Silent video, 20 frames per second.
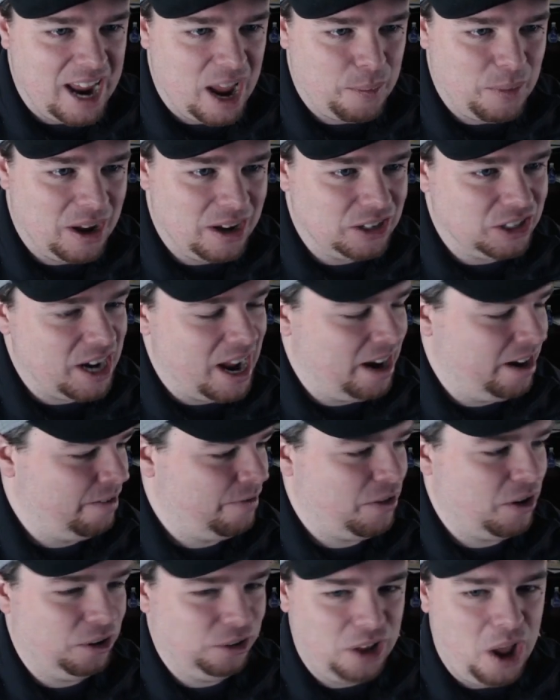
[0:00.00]
damage, and
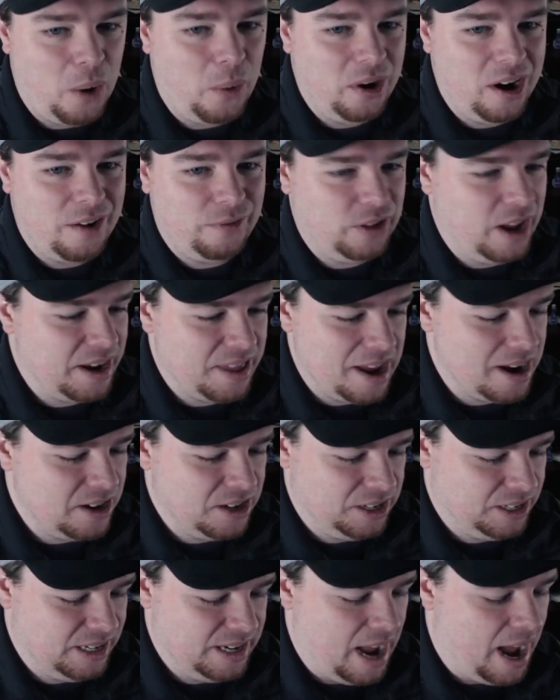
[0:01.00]
if they're low enough, like they
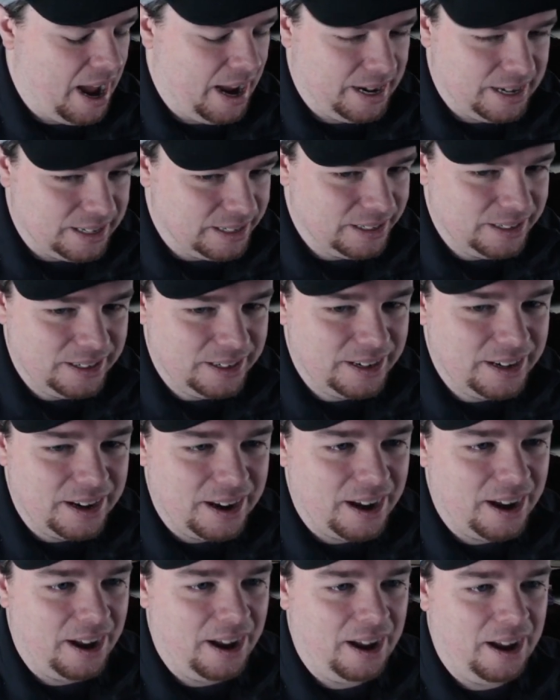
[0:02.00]
just die.
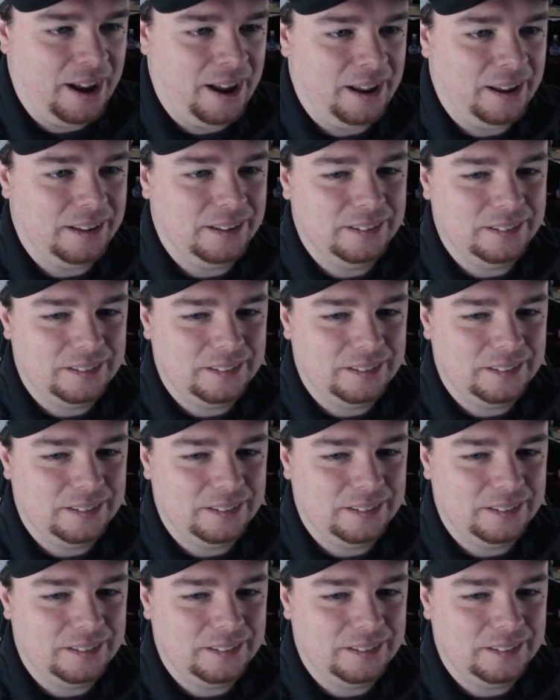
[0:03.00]
I